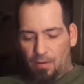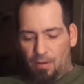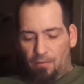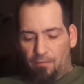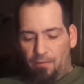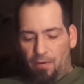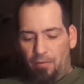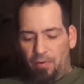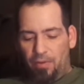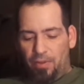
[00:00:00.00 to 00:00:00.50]

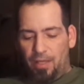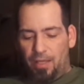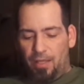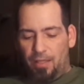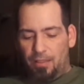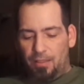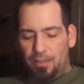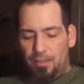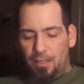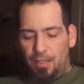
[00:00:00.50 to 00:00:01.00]
Favorite
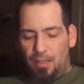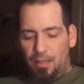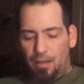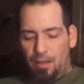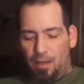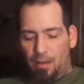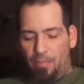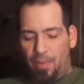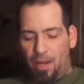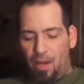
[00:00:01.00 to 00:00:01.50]
things
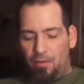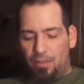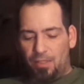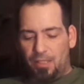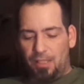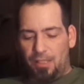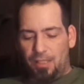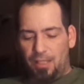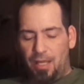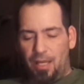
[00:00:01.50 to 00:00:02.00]
about
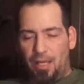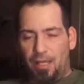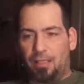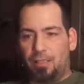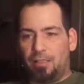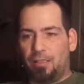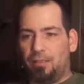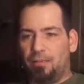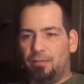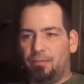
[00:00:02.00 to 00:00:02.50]

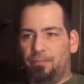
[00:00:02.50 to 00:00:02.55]
snakes.